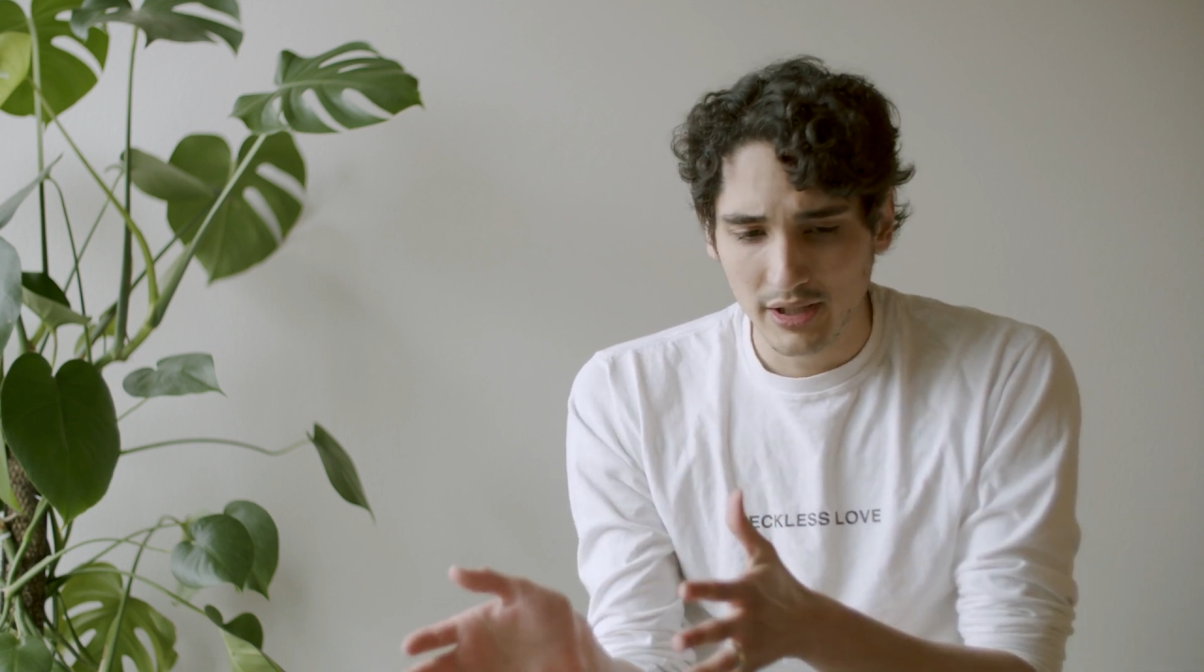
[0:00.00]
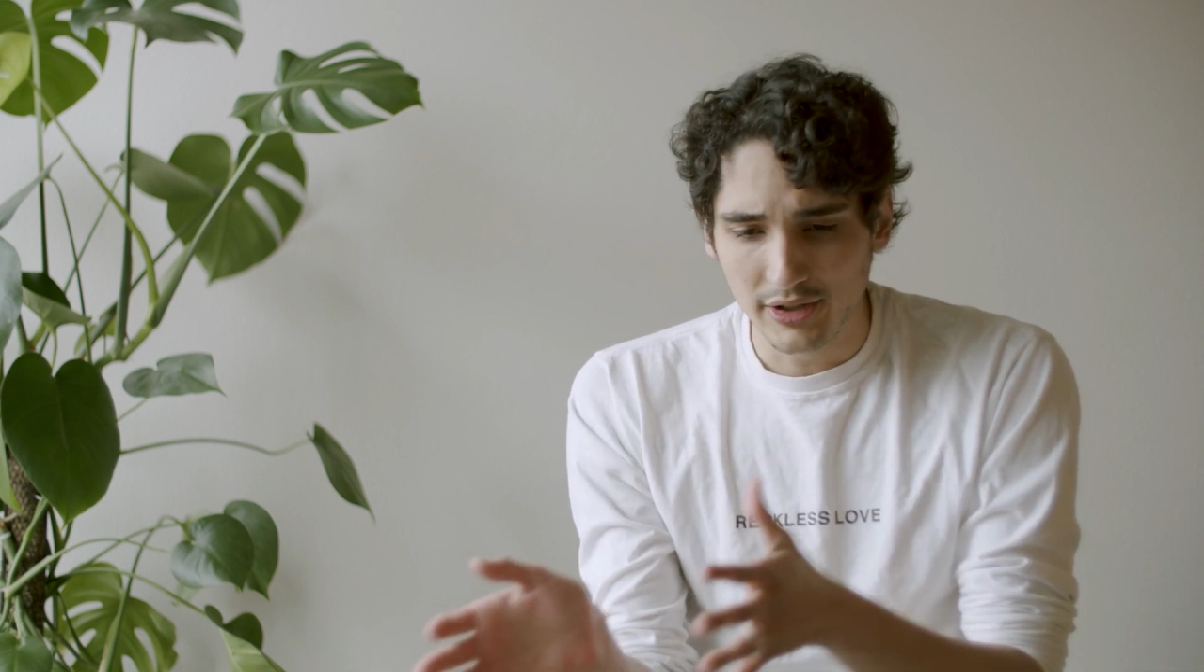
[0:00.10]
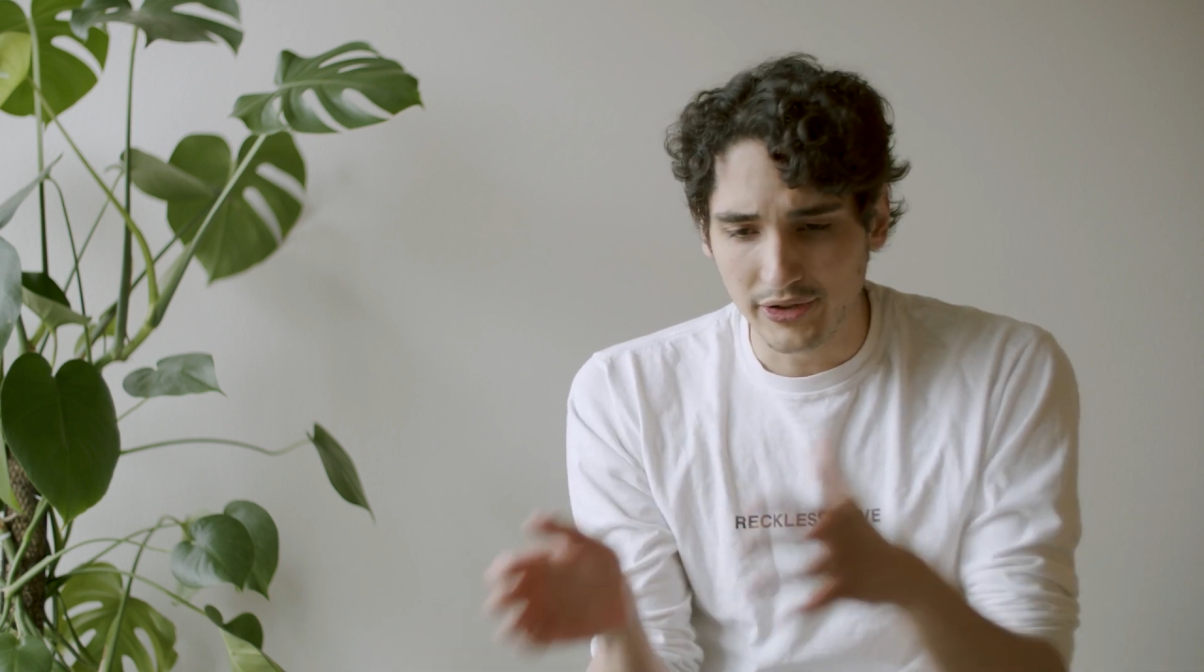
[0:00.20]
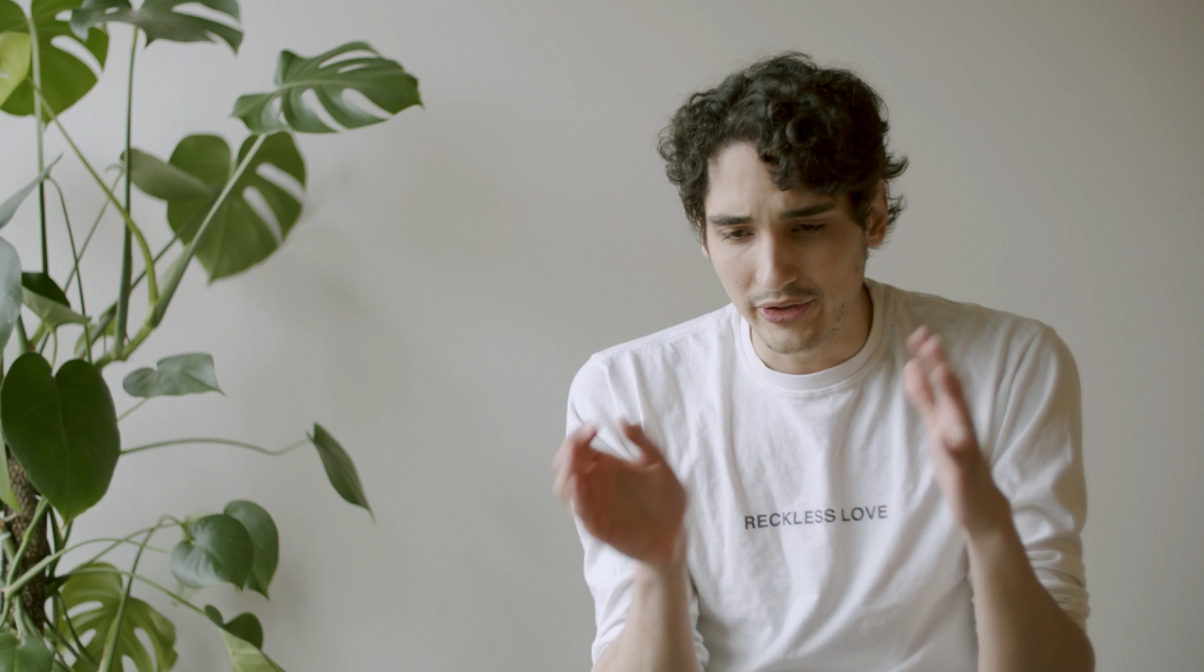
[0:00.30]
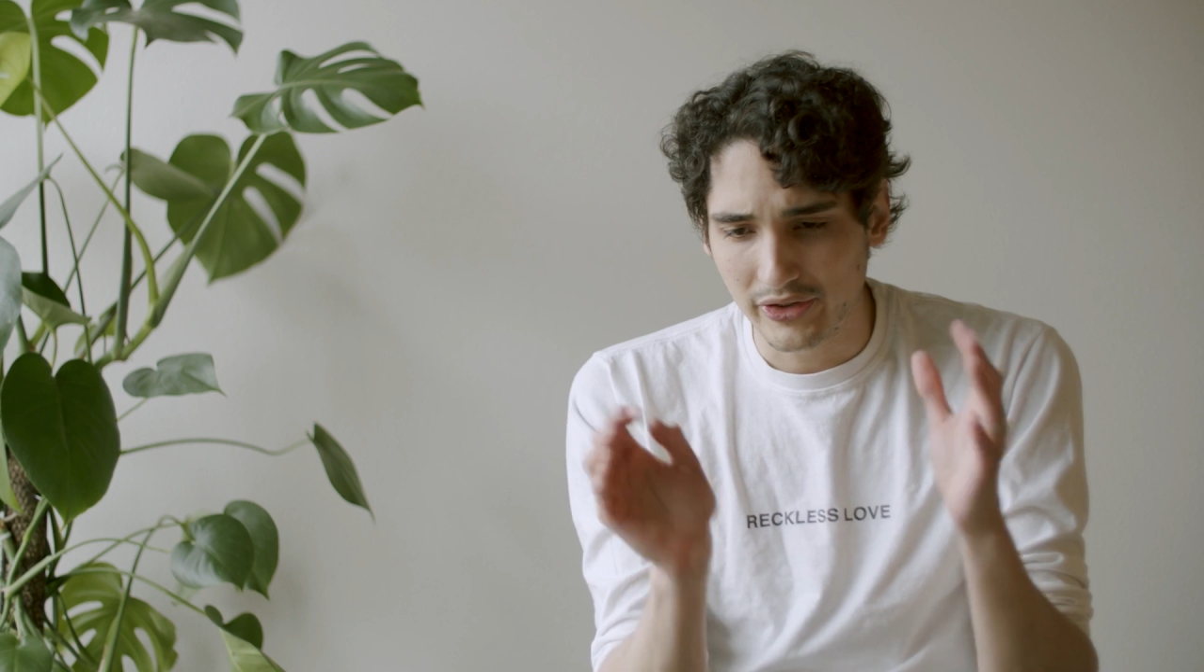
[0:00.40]

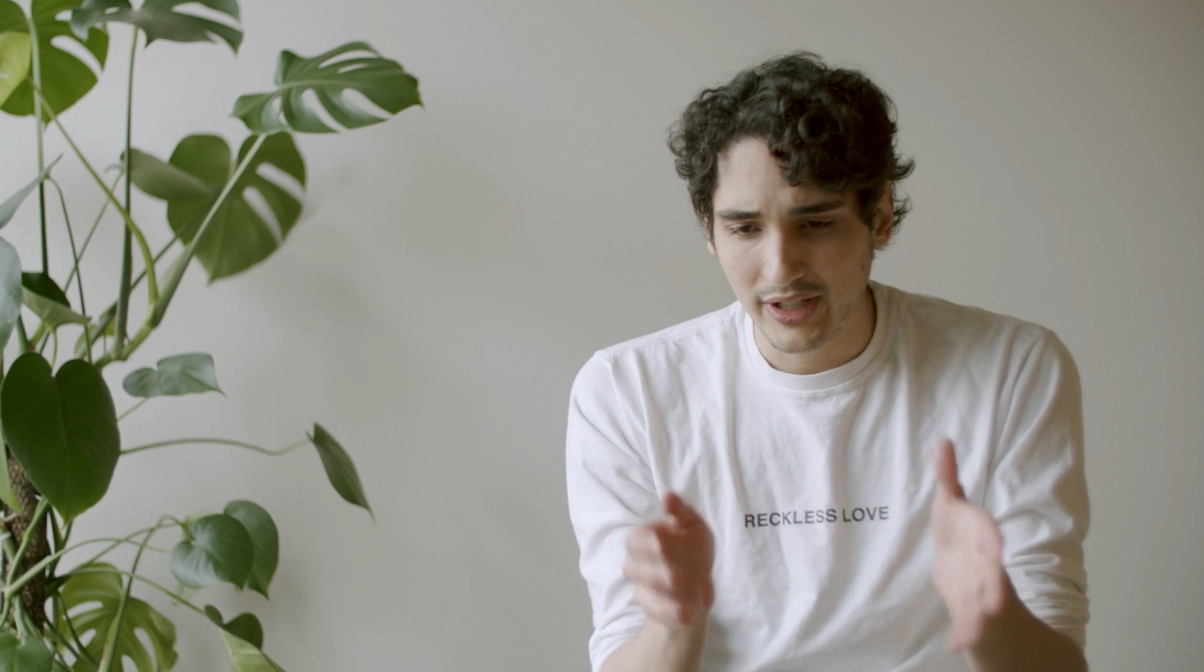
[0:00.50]
He just